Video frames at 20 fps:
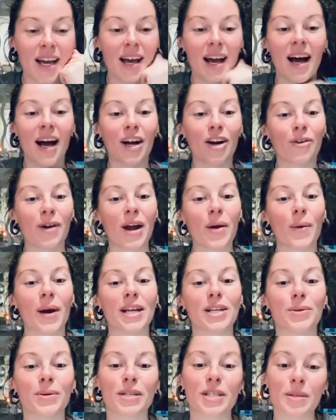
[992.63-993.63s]
A great way
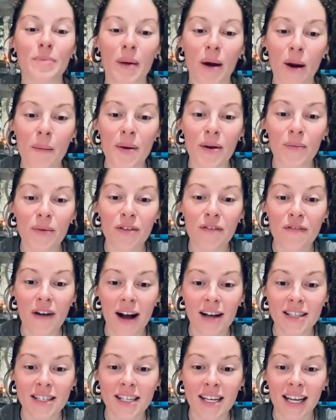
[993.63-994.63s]
to experiment with
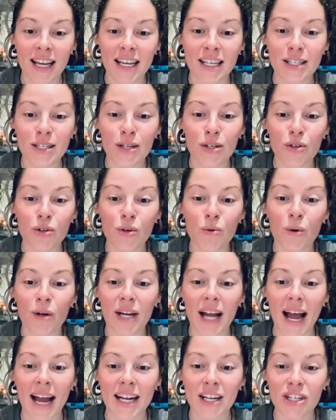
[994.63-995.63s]
fasting is to do what
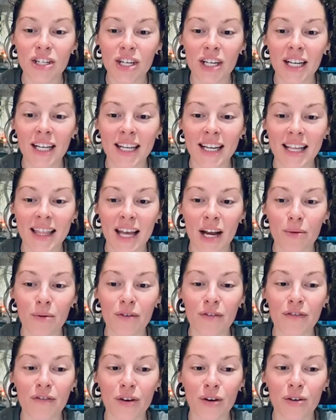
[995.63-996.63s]
anciently they
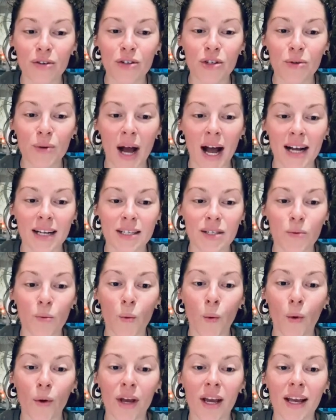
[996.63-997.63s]
referred to as
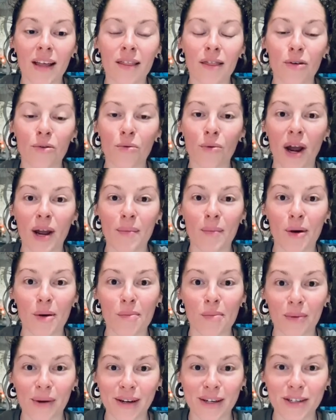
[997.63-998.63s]
walking the rainbow
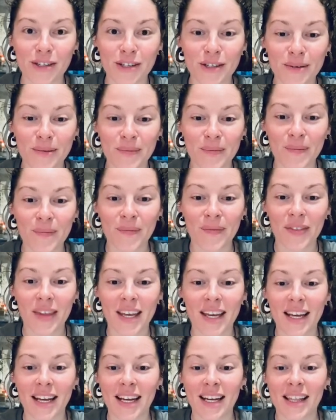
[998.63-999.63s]
bridge.
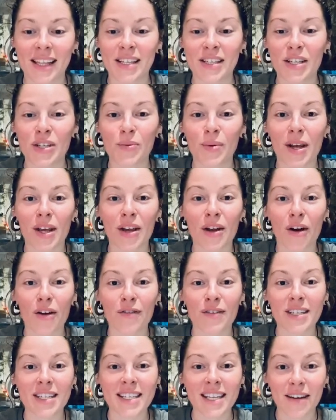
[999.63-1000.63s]
This is where you go for
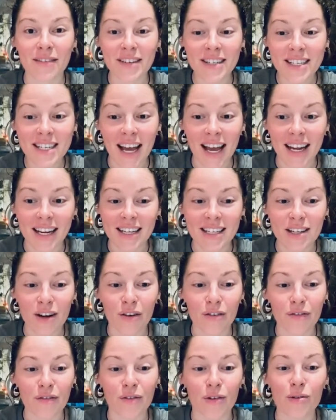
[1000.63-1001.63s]
7 days on
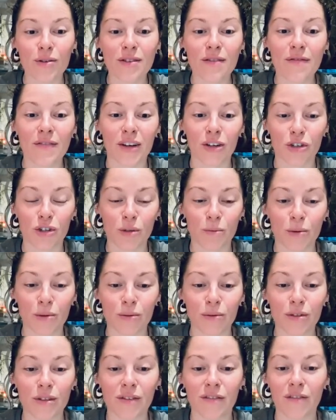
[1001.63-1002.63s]
fruits and
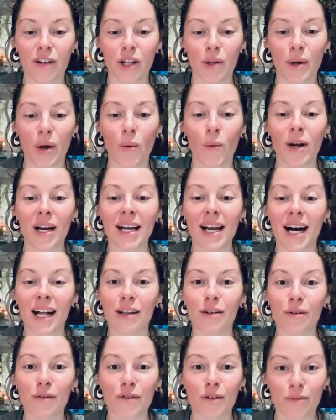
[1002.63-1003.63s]
vegetables, following one color
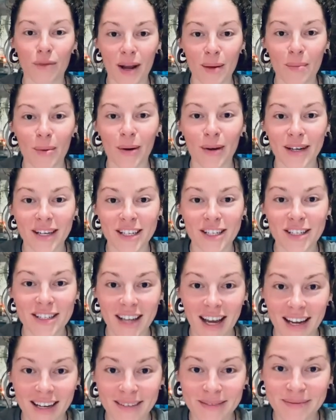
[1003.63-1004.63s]
of the rainbow each
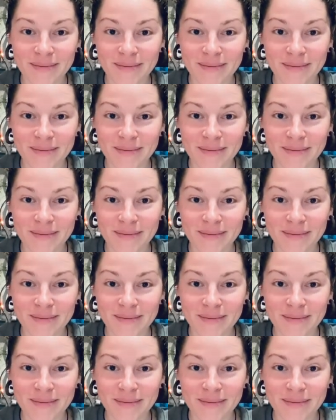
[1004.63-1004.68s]
day.